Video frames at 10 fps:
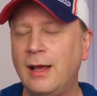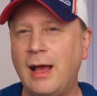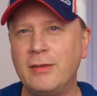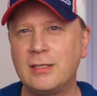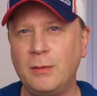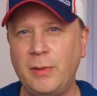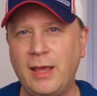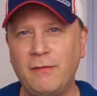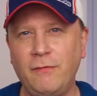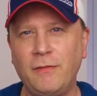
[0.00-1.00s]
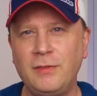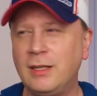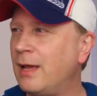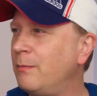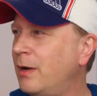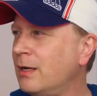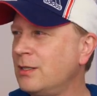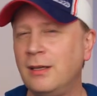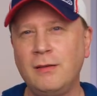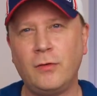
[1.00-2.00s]
Obviously paying 59
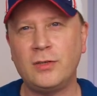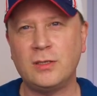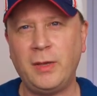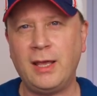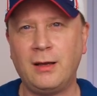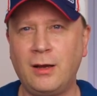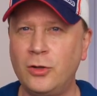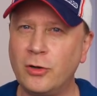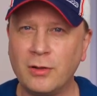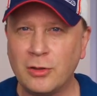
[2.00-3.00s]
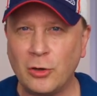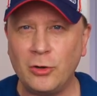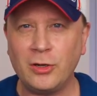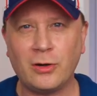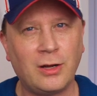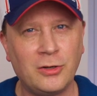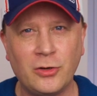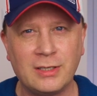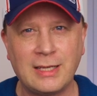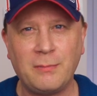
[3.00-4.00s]
bucks versus paying 130 or
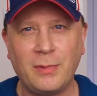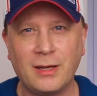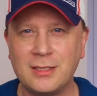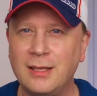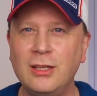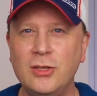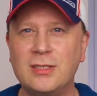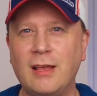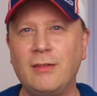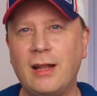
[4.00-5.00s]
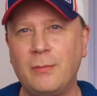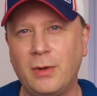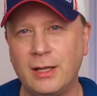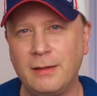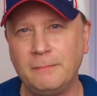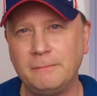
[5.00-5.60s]
110 bucks, you save a lot of money.